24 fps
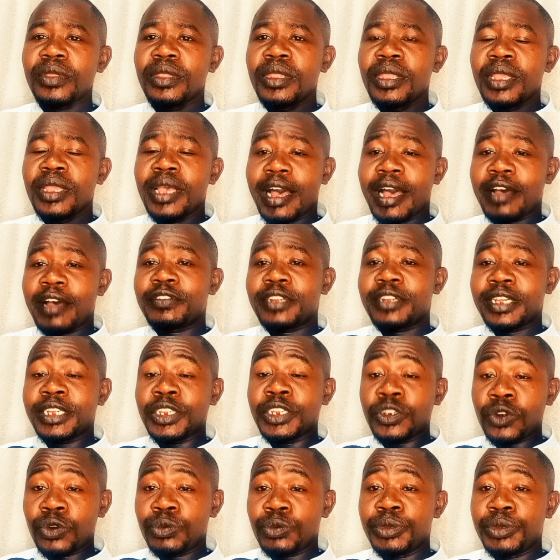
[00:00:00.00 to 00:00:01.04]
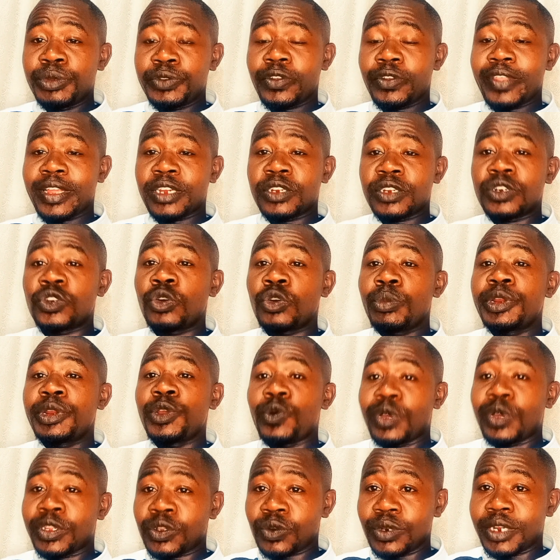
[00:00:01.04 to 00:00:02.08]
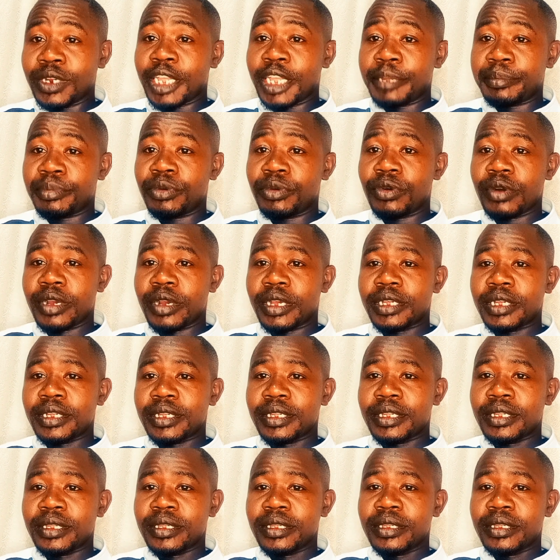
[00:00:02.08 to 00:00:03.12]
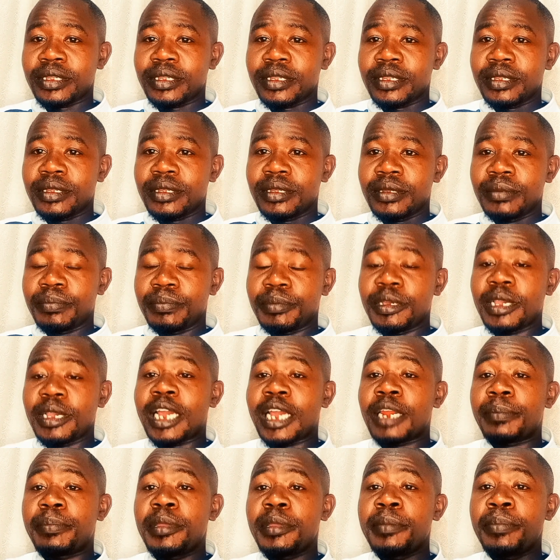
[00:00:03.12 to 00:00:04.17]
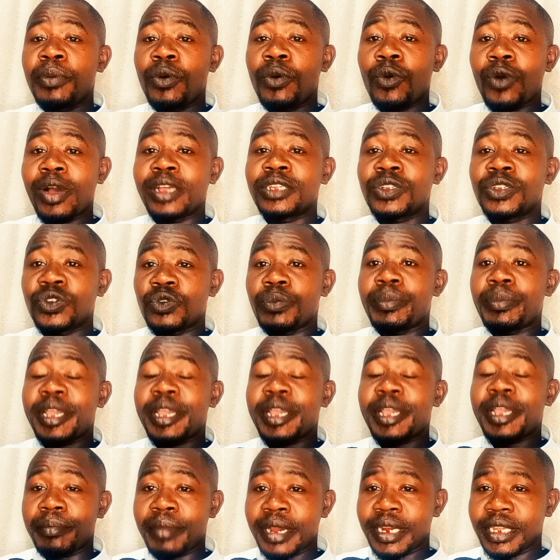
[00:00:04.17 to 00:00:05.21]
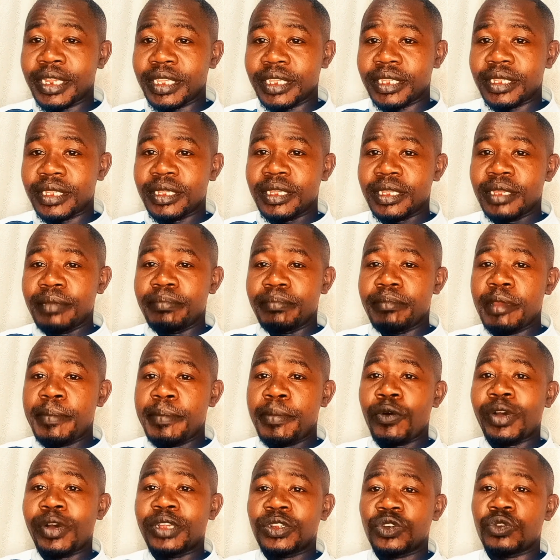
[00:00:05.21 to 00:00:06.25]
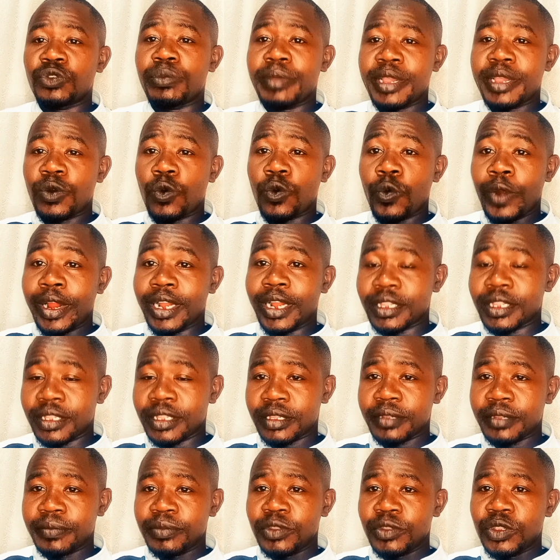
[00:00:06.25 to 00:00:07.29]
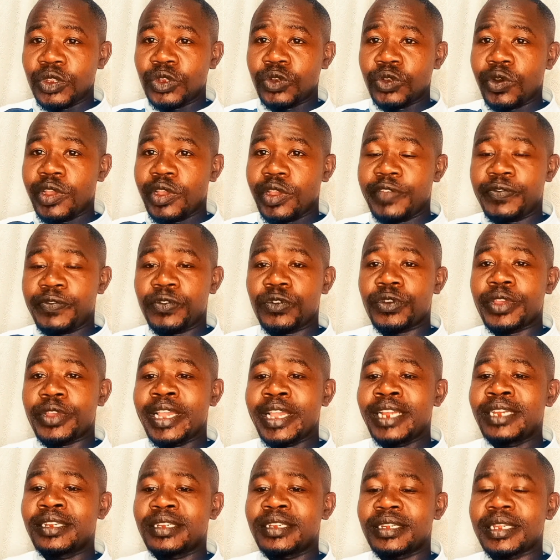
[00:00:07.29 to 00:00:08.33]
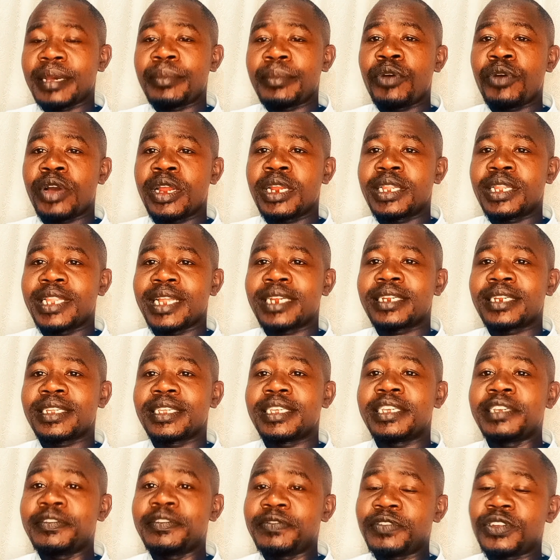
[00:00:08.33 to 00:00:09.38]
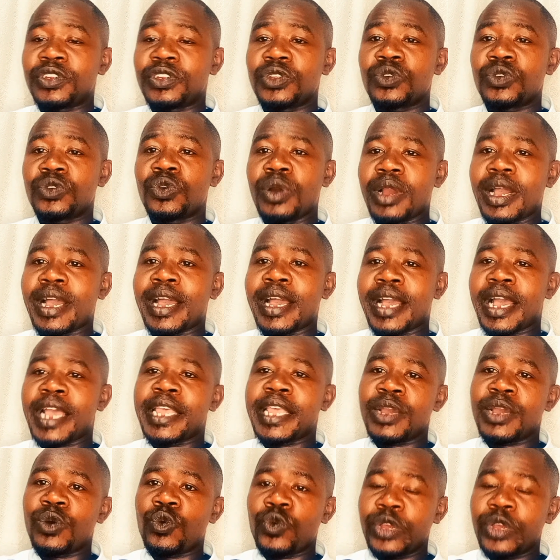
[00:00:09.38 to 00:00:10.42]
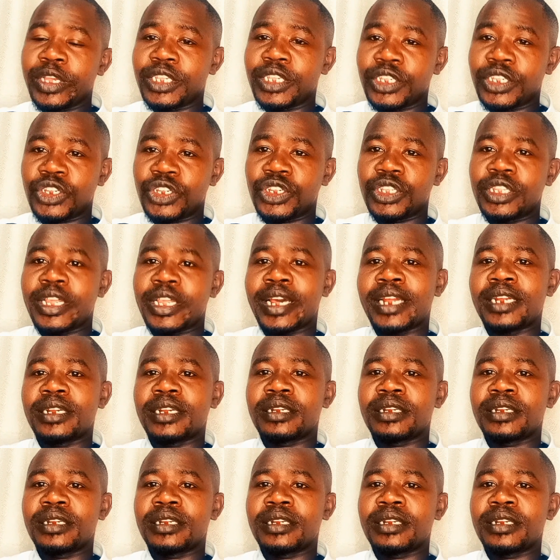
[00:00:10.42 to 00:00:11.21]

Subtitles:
as I told before, that nobody wants to die poor, and people wants to make money, people wants to make wealth. So if you get someone that gives you a higher wage than